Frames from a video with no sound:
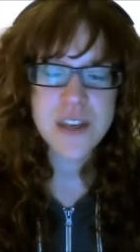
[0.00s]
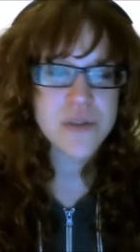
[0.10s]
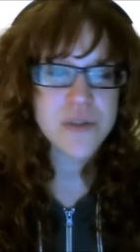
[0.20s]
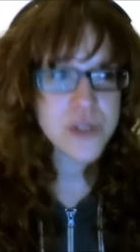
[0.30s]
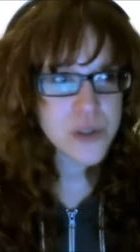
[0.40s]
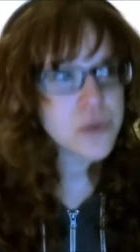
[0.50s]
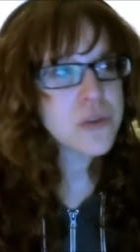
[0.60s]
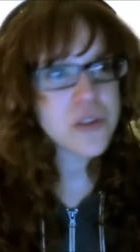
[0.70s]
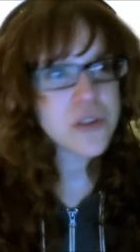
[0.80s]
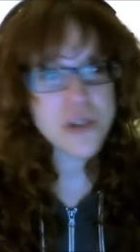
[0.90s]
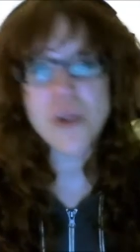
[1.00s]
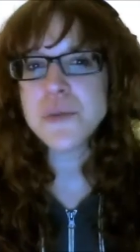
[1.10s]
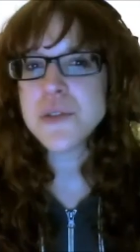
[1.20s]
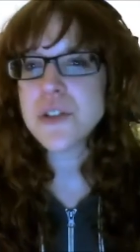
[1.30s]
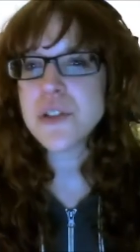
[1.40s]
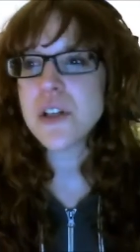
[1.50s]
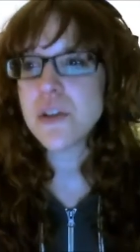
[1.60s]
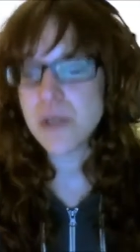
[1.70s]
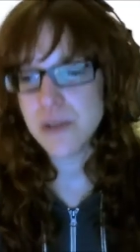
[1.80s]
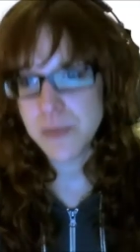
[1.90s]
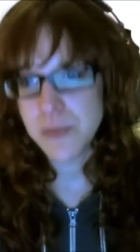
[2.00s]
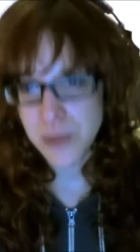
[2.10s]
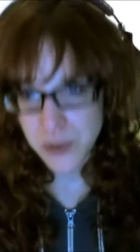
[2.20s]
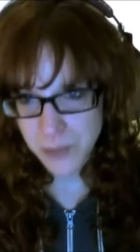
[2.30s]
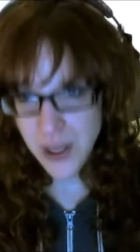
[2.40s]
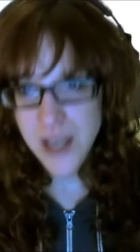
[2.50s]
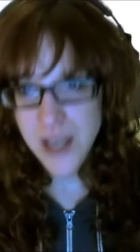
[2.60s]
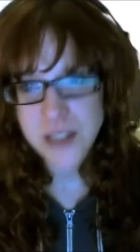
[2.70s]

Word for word: If you don't agree with PewDiePie,